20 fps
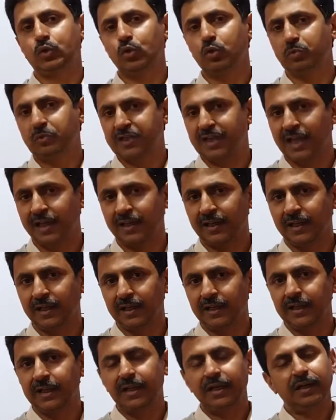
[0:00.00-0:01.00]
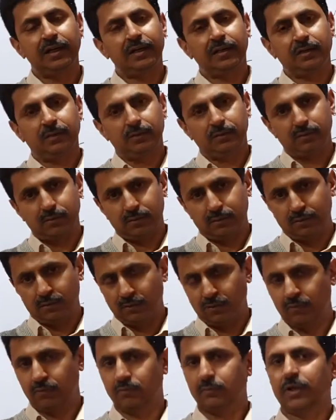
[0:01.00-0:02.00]
Download the lecture,
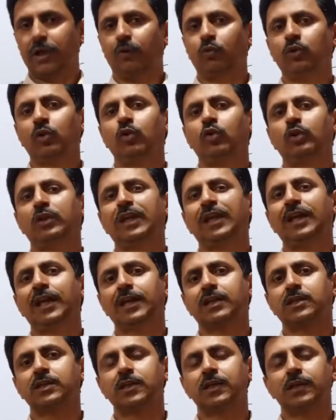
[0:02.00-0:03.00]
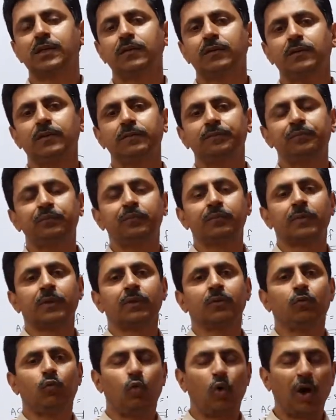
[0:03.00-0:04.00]
watch it,
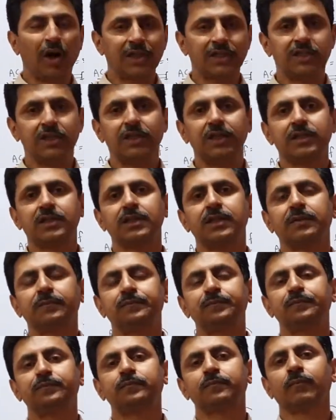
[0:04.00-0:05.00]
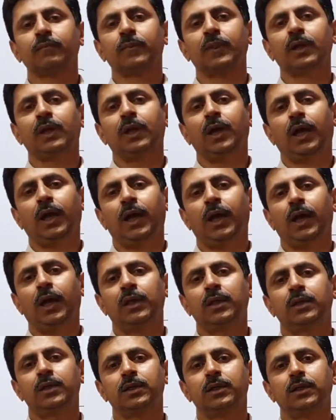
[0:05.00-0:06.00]
and listen to it
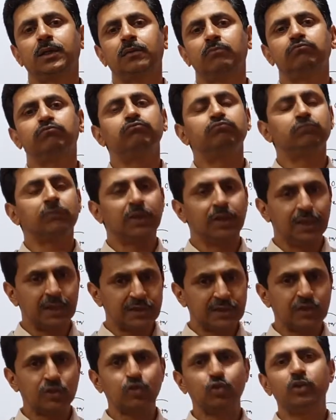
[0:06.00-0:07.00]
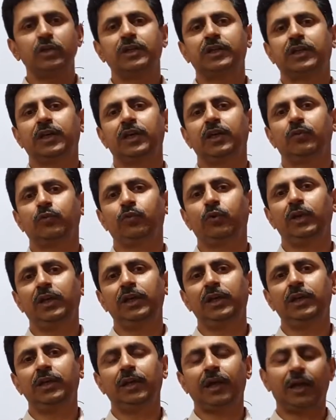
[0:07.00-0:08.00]
carefully. And while listening to this
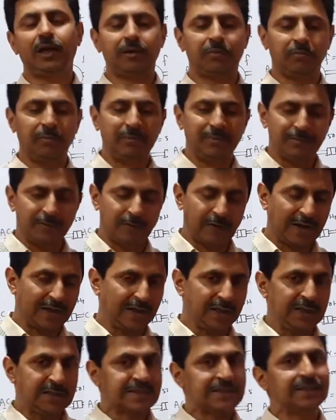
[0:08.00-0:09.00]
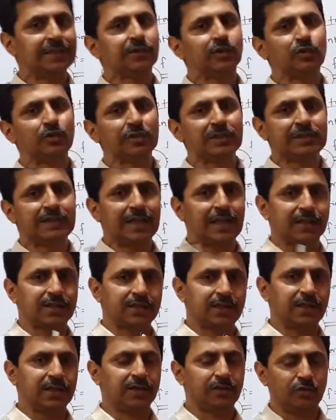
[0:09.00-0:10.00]
lecture, you can make the notes
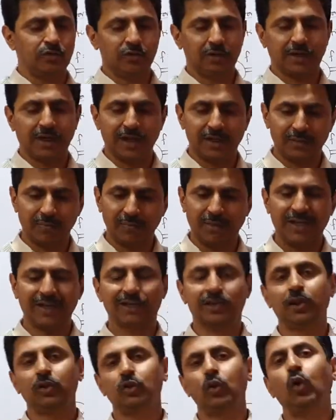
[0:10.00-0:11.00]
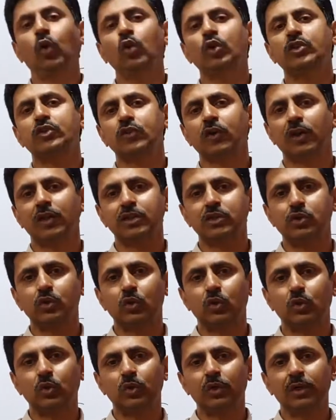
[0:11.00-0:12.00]
also. Try to understand. It's
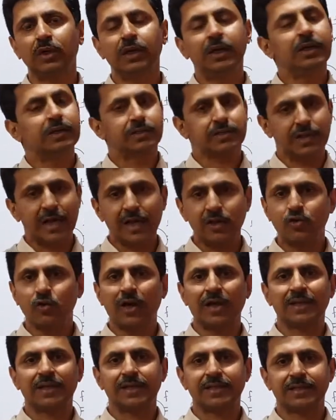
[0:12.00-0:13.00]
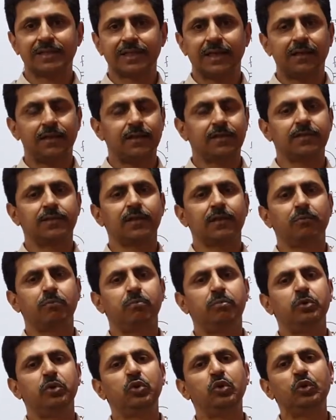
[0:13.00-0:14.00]
a beautiful technology, power
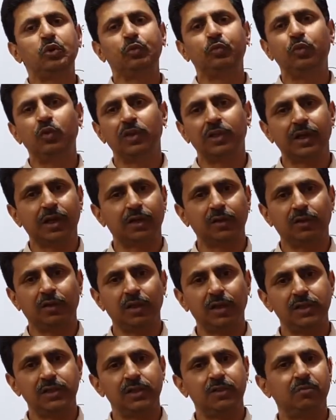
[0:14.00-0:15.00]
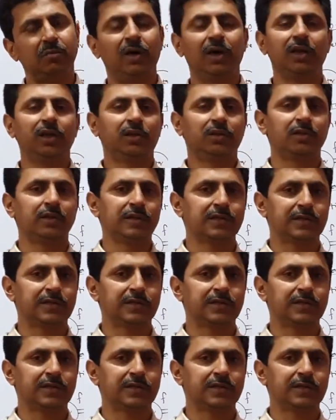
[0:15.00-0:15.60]
electronics technology. You will really enjoy it.